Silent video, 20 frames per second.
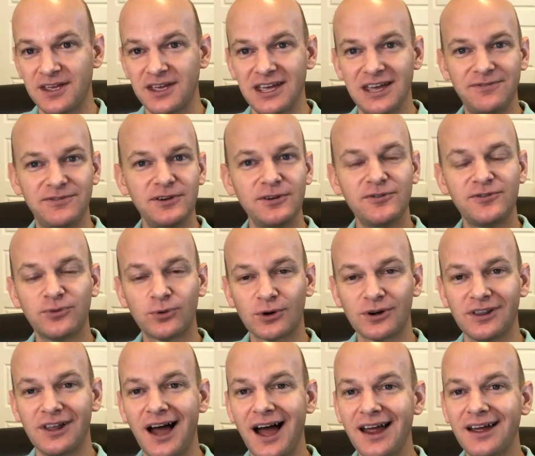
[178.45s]
If you
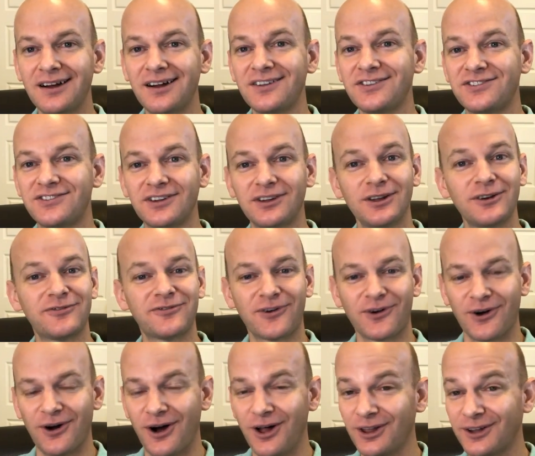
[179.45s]
rely on Zillow for